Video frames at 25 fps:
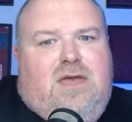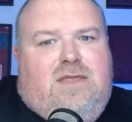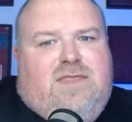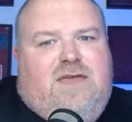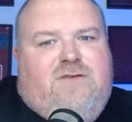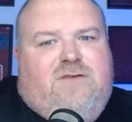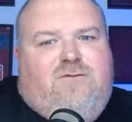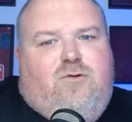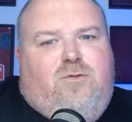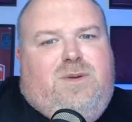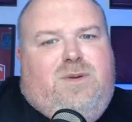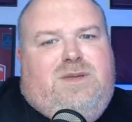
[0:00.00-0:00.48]

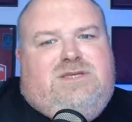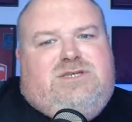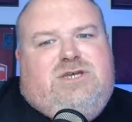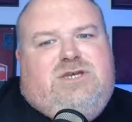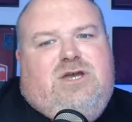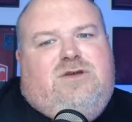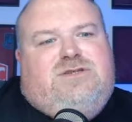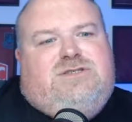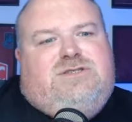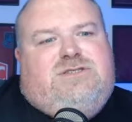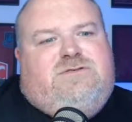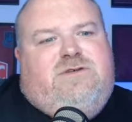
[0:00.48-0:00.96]
They've all been
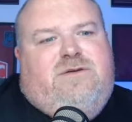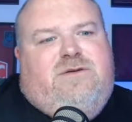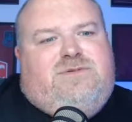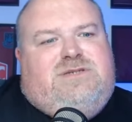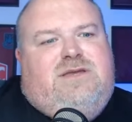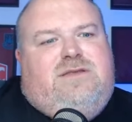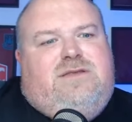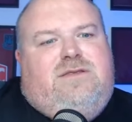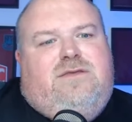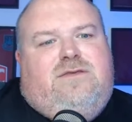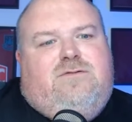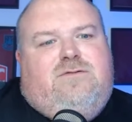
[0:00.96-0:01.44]
chosen to
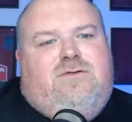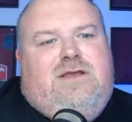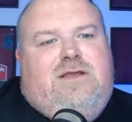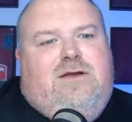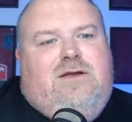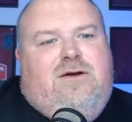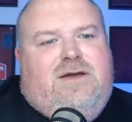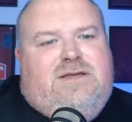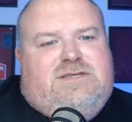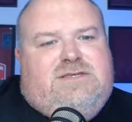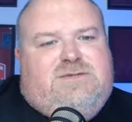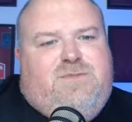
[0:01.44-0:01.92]
represent the Three
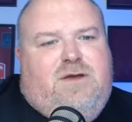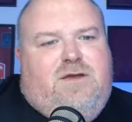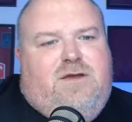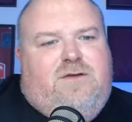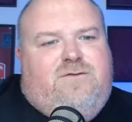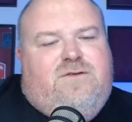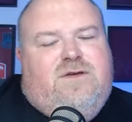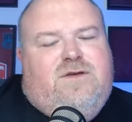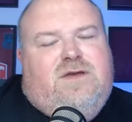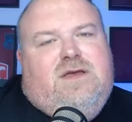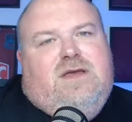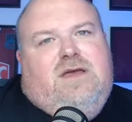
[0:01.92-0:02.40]
Lions.
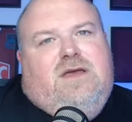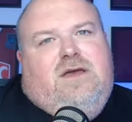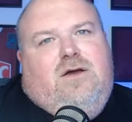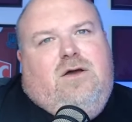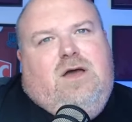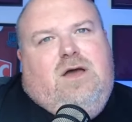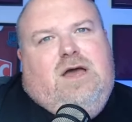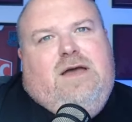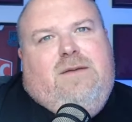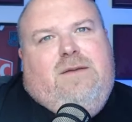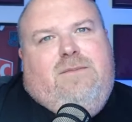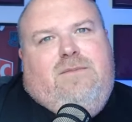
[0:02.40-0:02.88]
Both
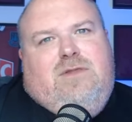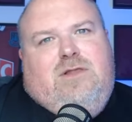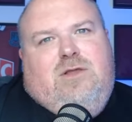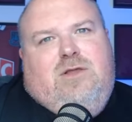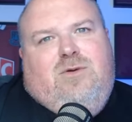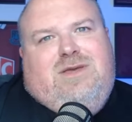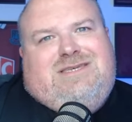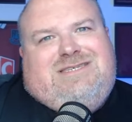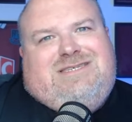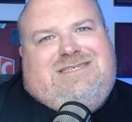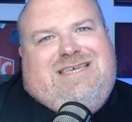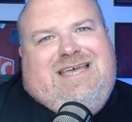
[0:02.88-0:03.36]
um,
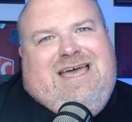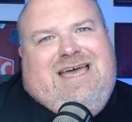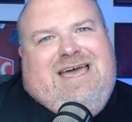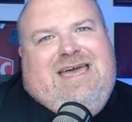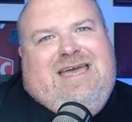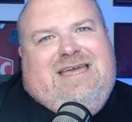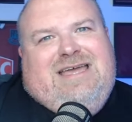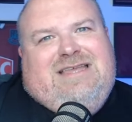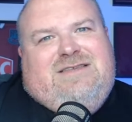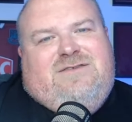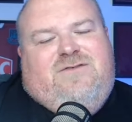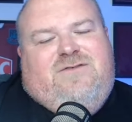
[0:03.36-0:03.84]
Lewis
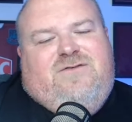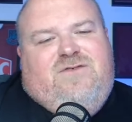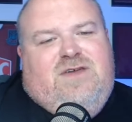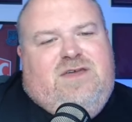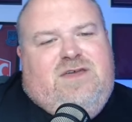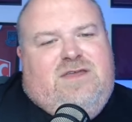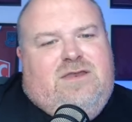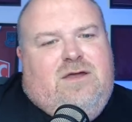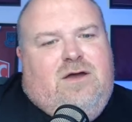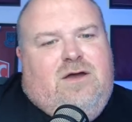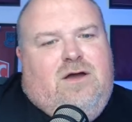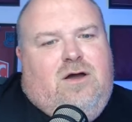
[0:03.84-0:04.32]
and
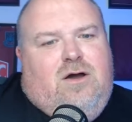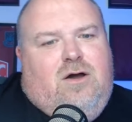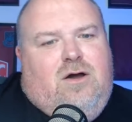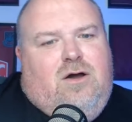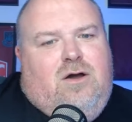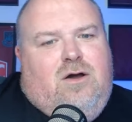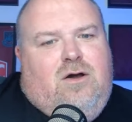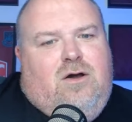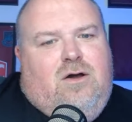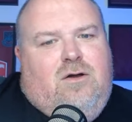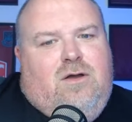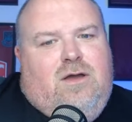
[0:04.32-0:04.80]
Finn
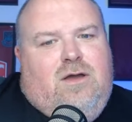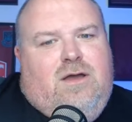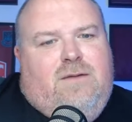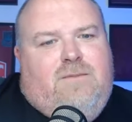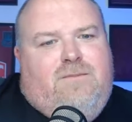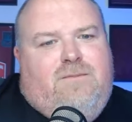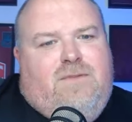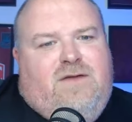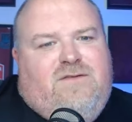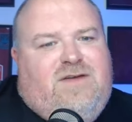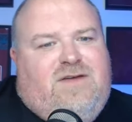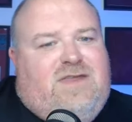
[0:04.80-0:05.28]
are
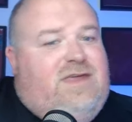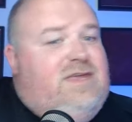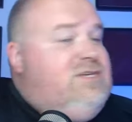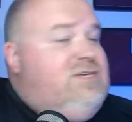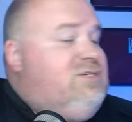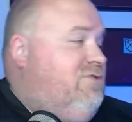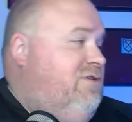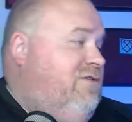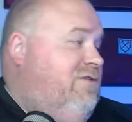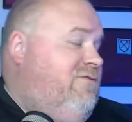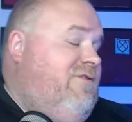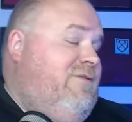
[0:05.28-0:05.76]
um, have had a
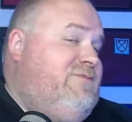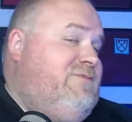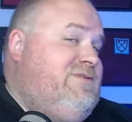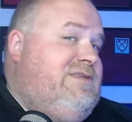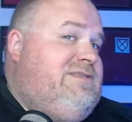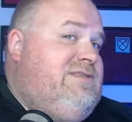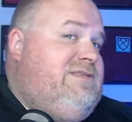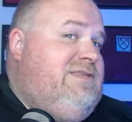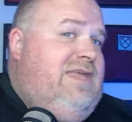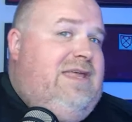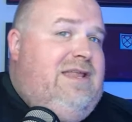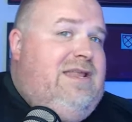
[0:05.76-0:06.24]
history of
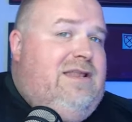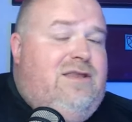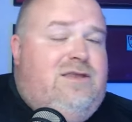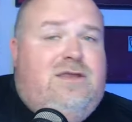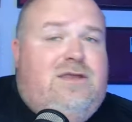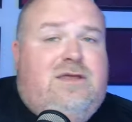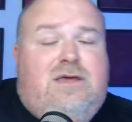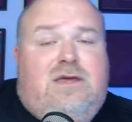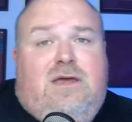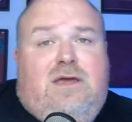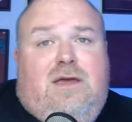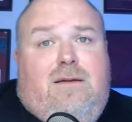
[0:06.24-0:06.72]
representing England
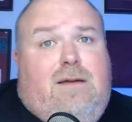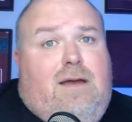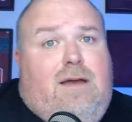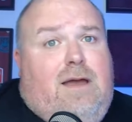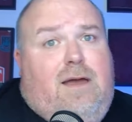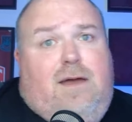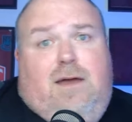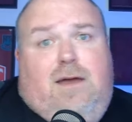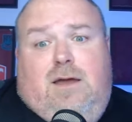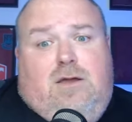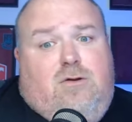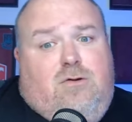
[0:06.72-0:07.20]

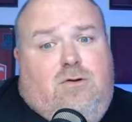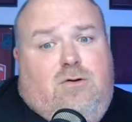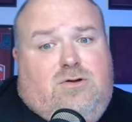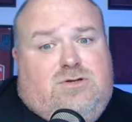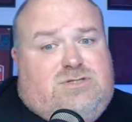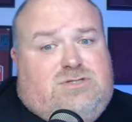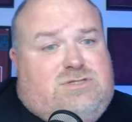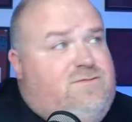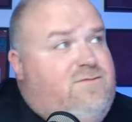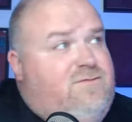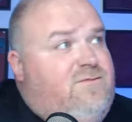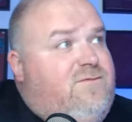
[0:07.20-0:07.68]
uh,
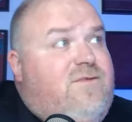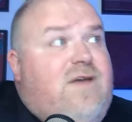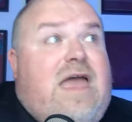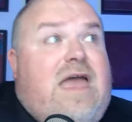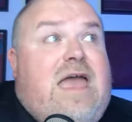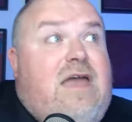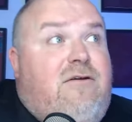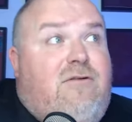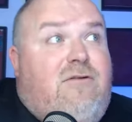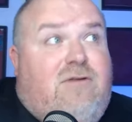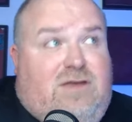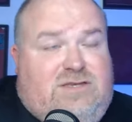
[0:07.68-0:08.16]
across
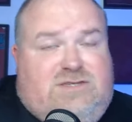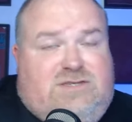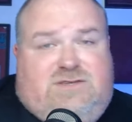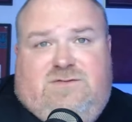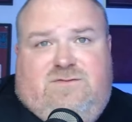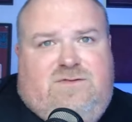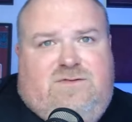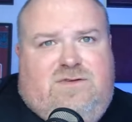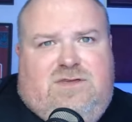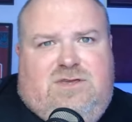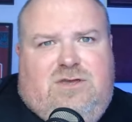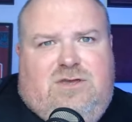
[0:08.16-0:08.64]

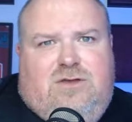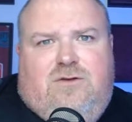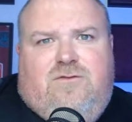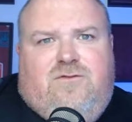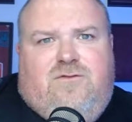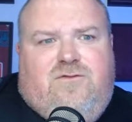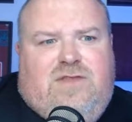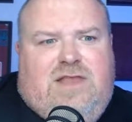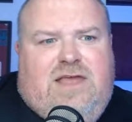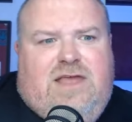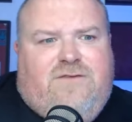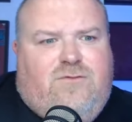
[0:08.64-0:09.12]
various
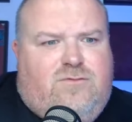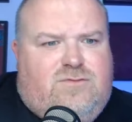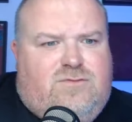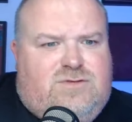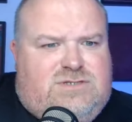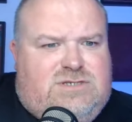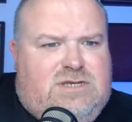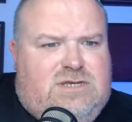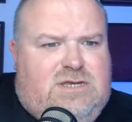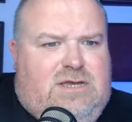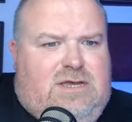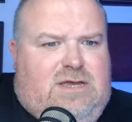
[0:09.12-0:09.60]
youth
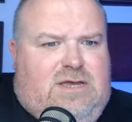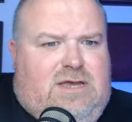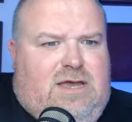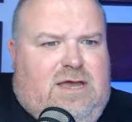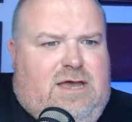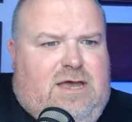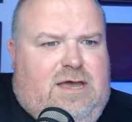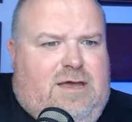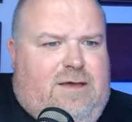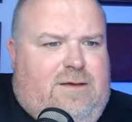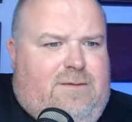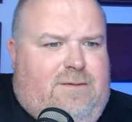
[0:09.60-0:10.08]
levels,
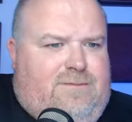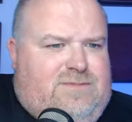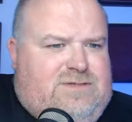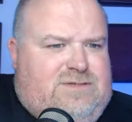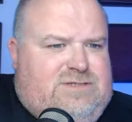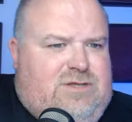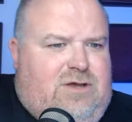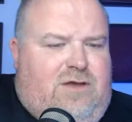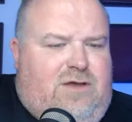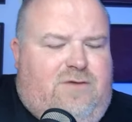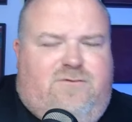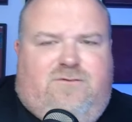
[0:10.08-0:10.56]
um,
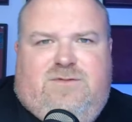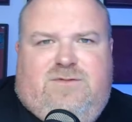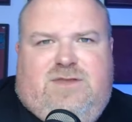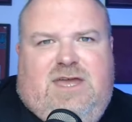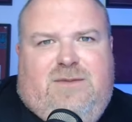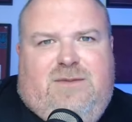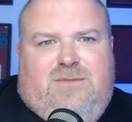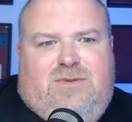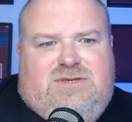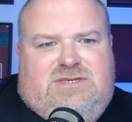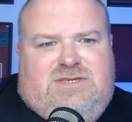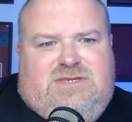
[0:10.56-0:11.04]
starting from
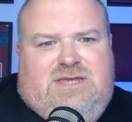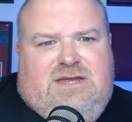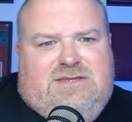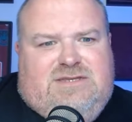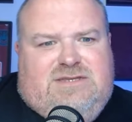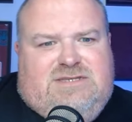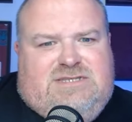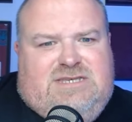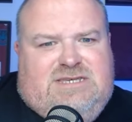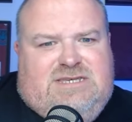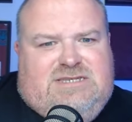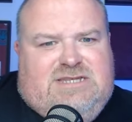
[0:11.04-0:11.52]
debuts at the
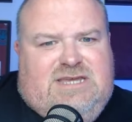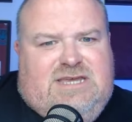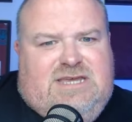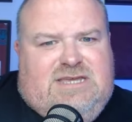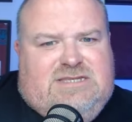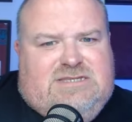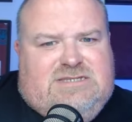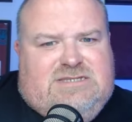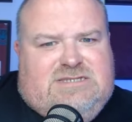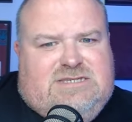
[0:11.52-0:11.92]
under 16s.